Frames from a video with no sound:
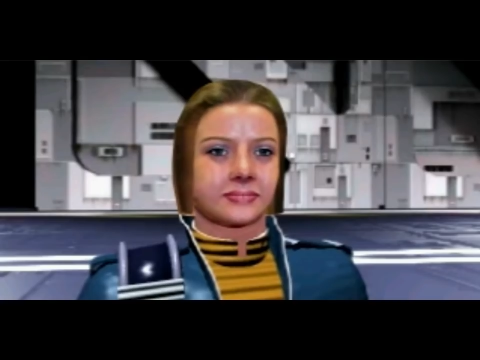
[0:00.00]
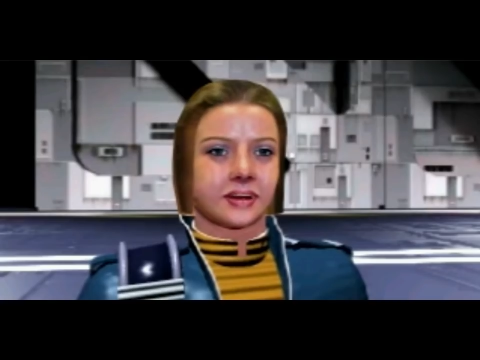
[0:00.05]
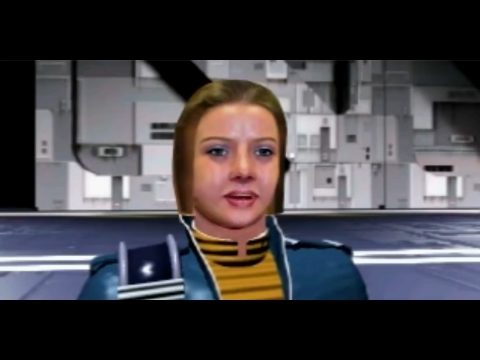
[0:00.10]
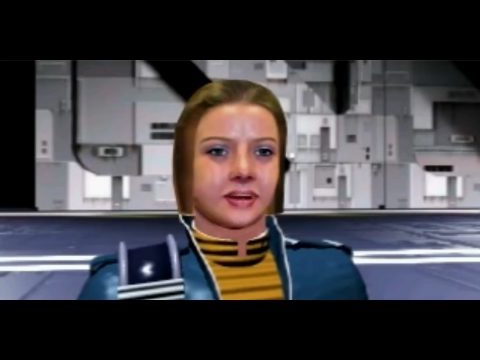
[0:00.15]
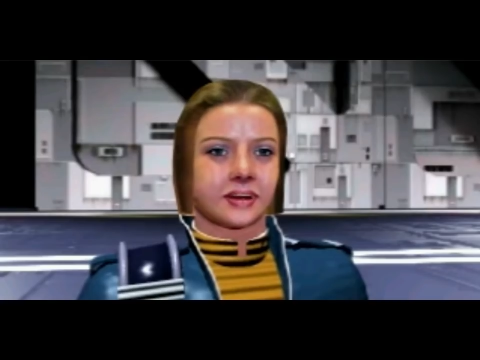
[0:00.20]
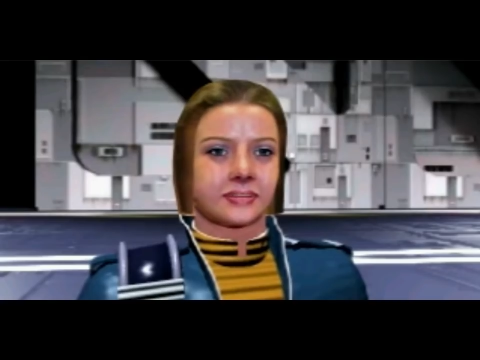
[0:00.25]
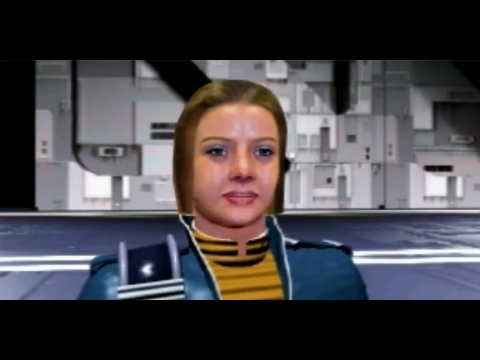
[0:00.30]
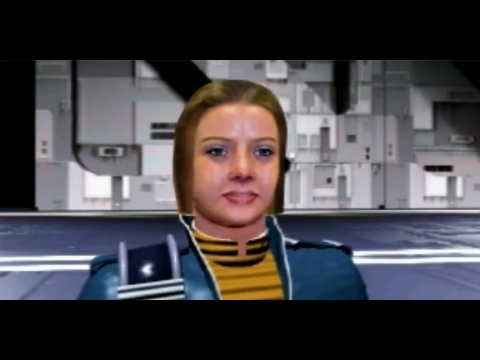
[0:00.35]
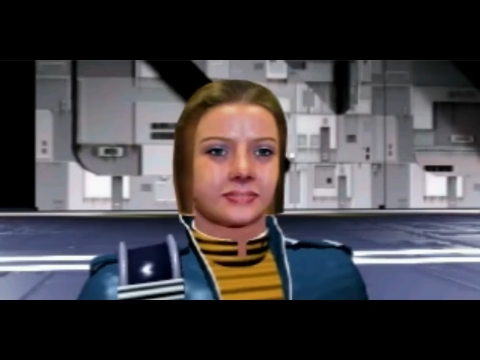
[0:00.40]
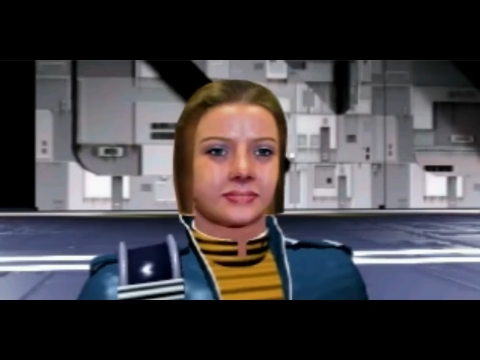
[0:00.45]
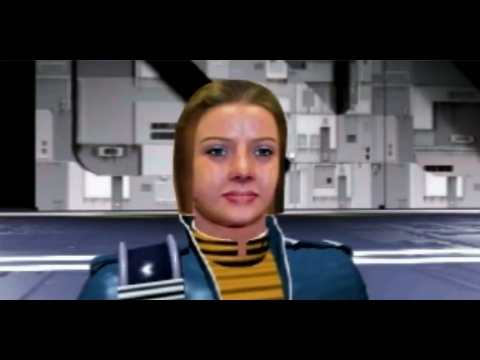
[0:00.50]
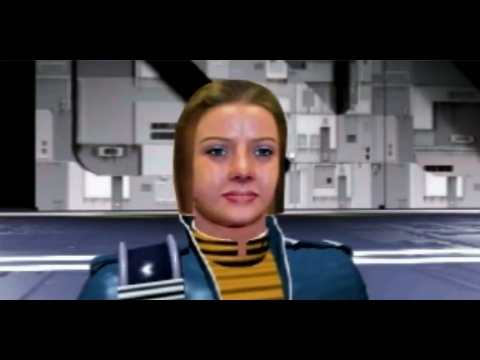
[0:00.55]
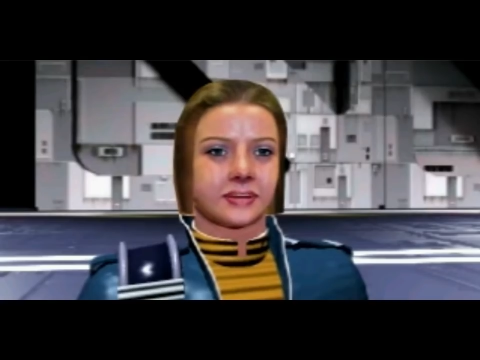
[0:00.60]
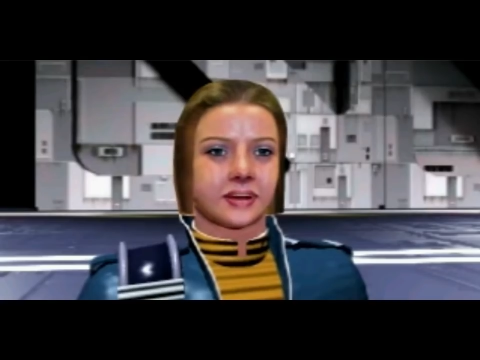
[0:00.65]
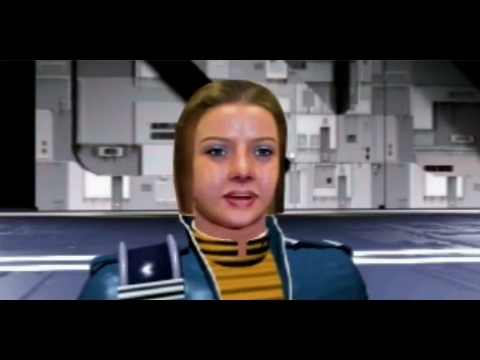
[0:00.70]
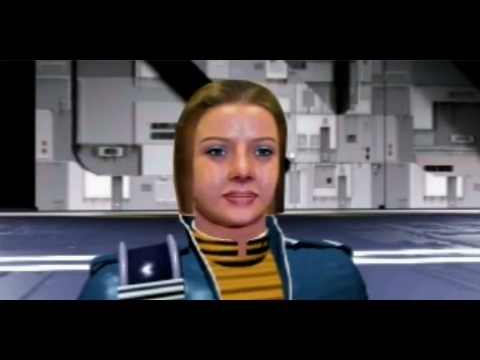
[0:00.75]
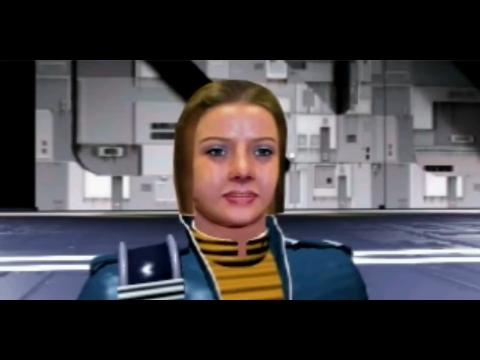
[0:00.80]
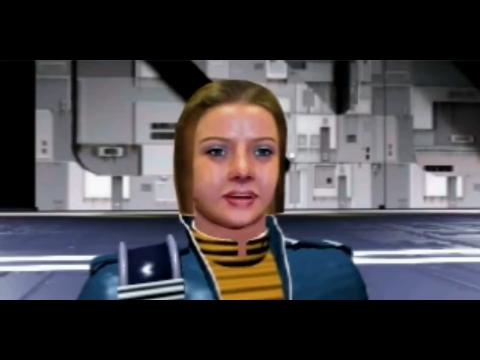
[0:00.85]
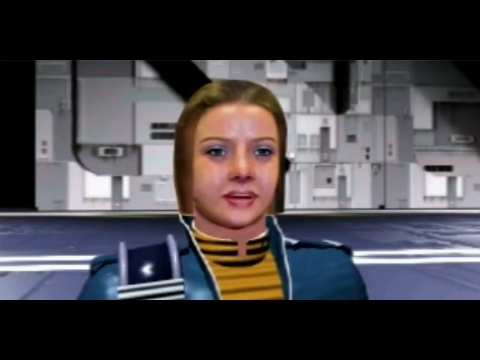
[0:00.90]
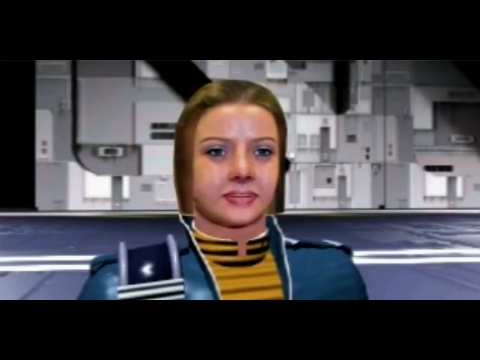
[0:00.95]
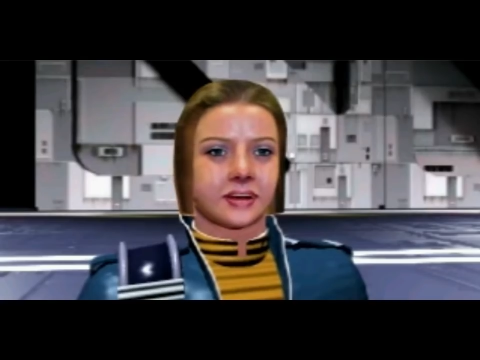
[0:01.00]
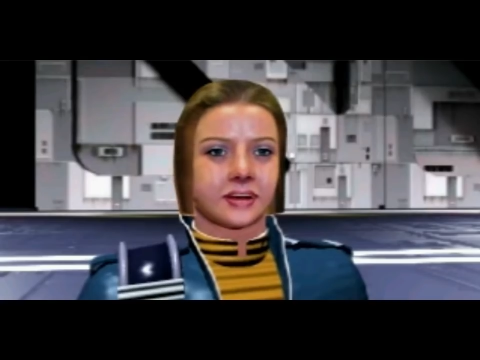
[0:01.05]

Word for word: Well, not so